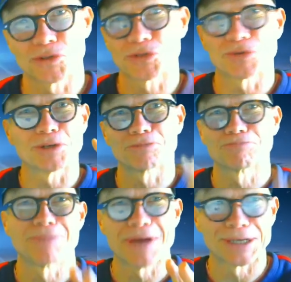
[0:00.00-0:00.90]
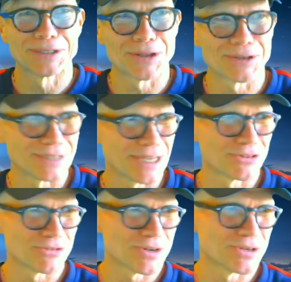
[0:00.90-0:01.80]
you go headlong down
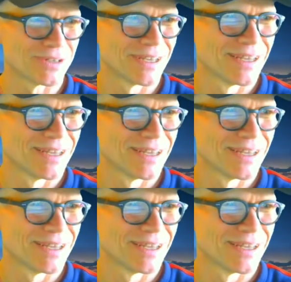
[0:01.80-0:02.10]
the road.